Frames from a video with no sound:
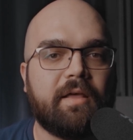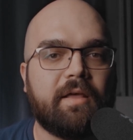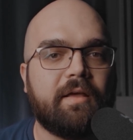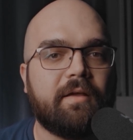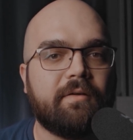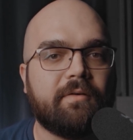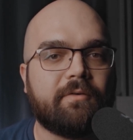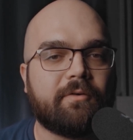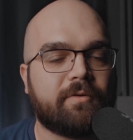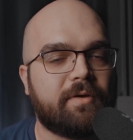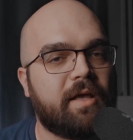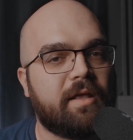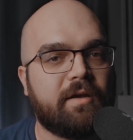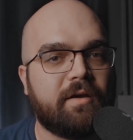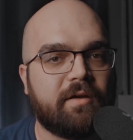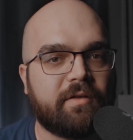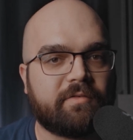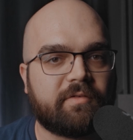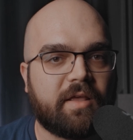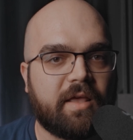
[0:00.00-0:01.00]
and
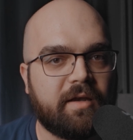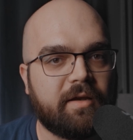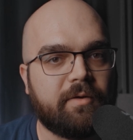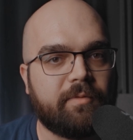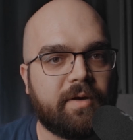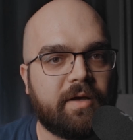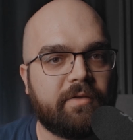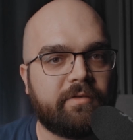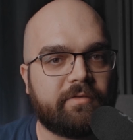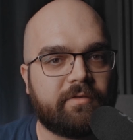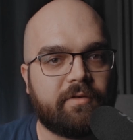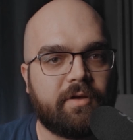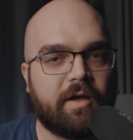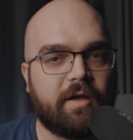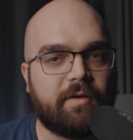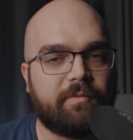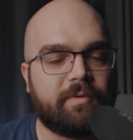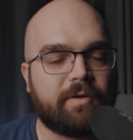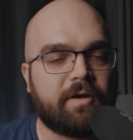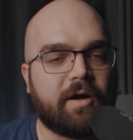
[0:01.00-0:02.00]
created us anyways,
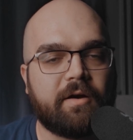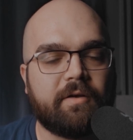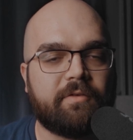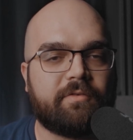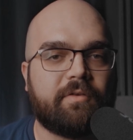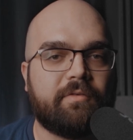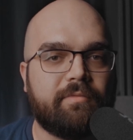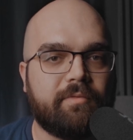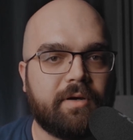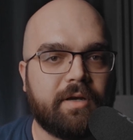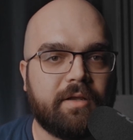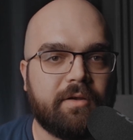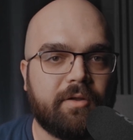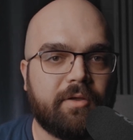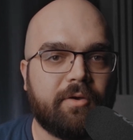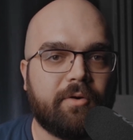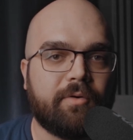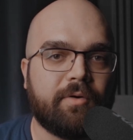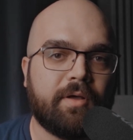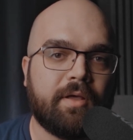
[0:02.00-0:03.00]
regardless of what he
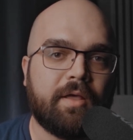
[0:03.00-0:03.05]
knew.